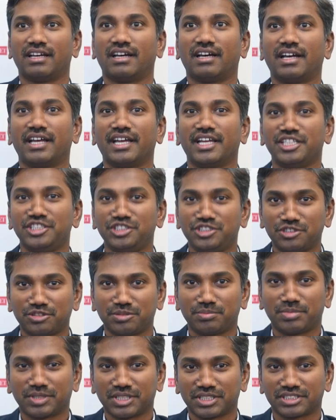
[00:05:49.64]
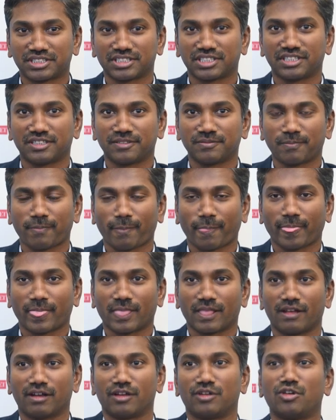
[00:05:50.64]
a injured person,
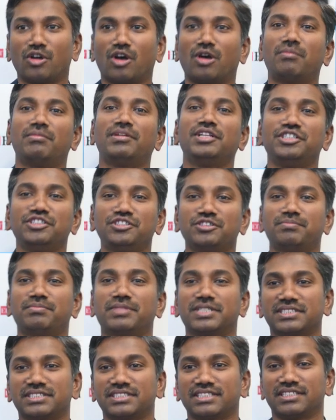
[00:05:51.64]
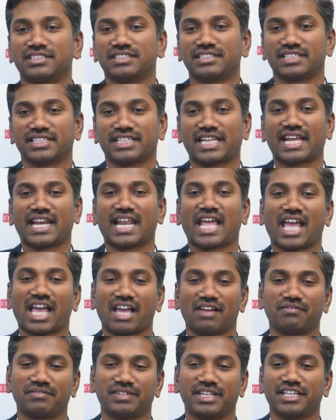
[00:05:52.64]
a normal injured person can
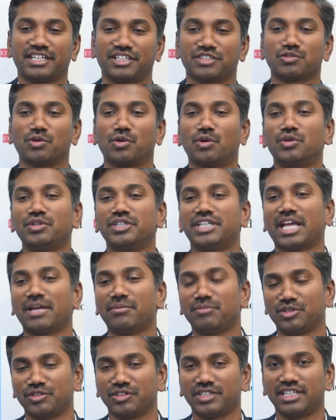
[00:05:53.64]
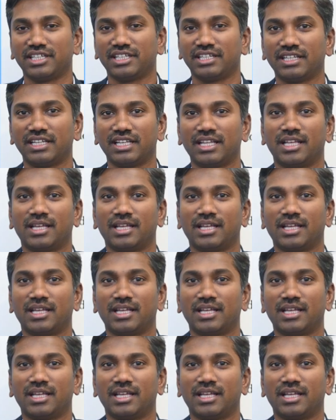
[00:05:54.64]
have take his own time to heal.